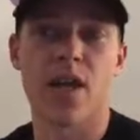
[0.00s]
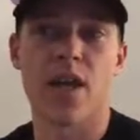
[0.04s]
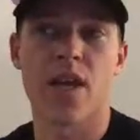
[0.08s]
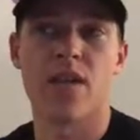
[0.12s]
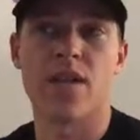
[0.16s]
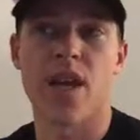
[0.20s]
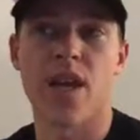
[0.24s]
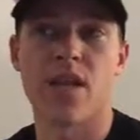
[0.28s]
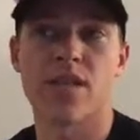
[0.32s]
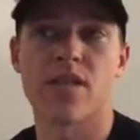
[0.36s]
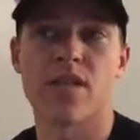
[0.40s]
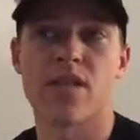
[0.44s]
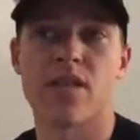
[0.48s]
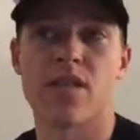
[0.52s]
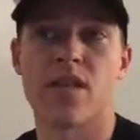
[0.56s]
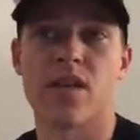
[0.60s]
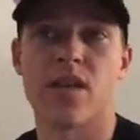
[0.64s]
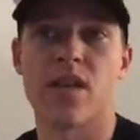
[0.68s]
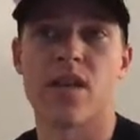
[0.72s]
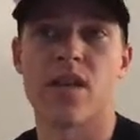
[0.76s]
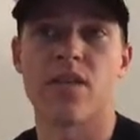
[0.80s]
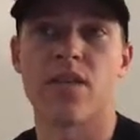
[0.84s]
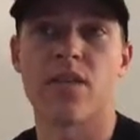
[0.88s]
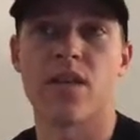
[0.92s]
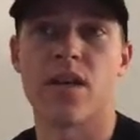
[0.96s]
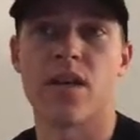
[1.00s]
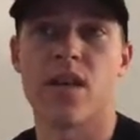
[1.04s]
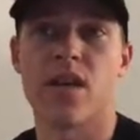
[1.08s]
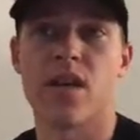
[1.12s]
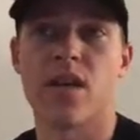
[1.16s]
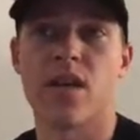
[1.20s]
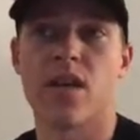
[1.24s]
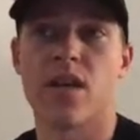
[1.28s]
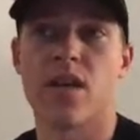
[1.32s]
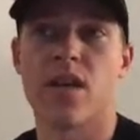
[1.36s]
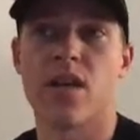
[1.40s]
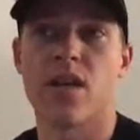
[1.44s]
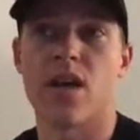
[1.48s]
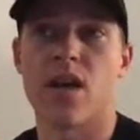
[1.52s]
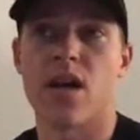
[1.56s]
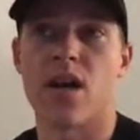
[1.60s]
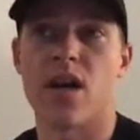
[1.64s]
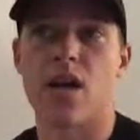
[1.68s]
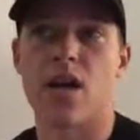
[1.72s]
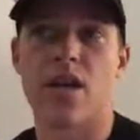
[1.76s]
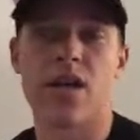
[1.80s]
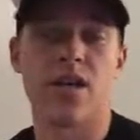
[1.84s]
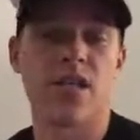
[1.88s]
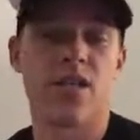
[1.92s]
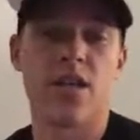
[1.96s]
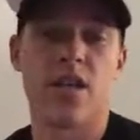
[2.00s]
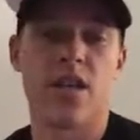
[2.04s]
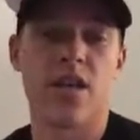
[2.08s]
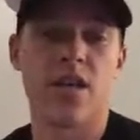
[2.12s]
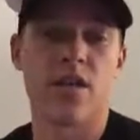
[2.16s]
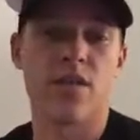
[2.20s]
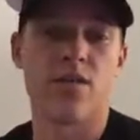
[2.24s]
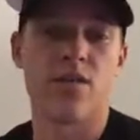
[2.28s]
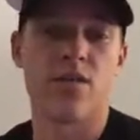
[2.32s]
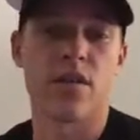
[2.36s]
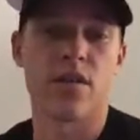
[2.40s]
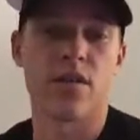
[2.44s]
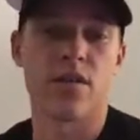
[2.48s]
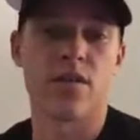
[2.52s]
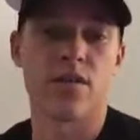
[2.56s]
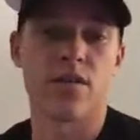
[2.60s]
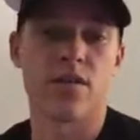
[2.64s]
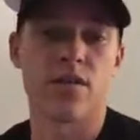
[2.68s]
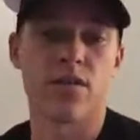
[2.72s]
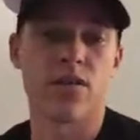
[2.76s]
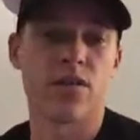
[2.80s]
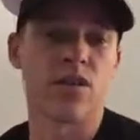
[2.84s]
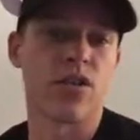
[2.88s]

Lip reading: necessarily continue to